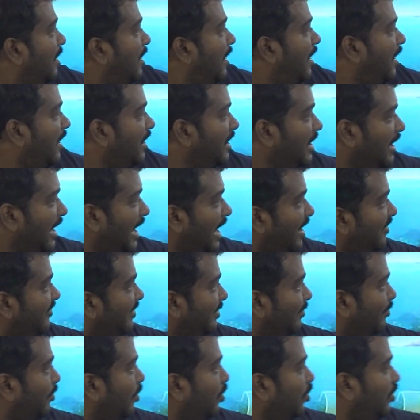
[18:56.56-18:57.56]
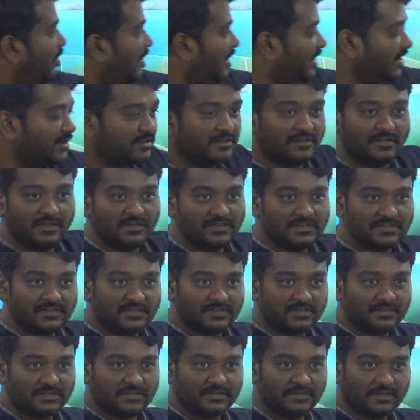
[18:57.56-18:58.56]
I'll have a boat like
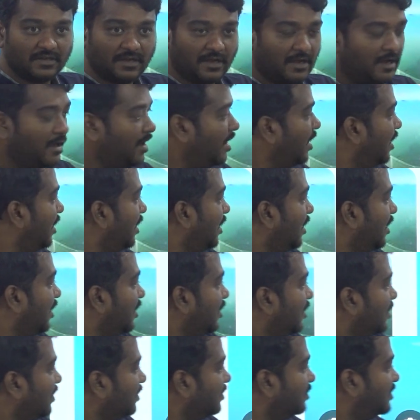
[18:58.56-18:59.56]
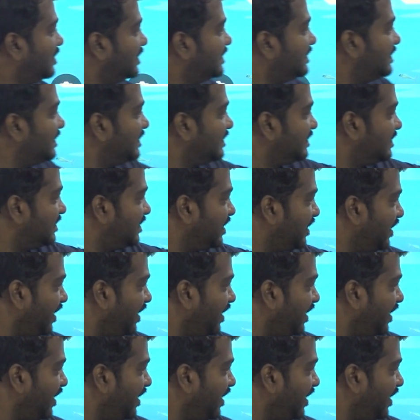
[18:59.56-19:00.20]
this. This is the